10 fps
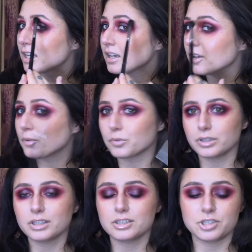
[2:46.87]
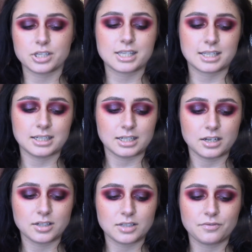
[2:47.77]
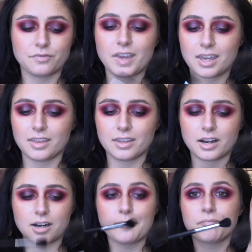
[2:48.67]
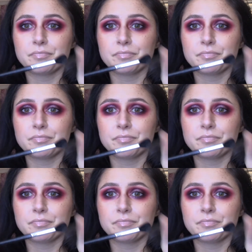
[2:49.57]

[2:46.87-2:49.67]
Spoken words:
it really just can fit in there.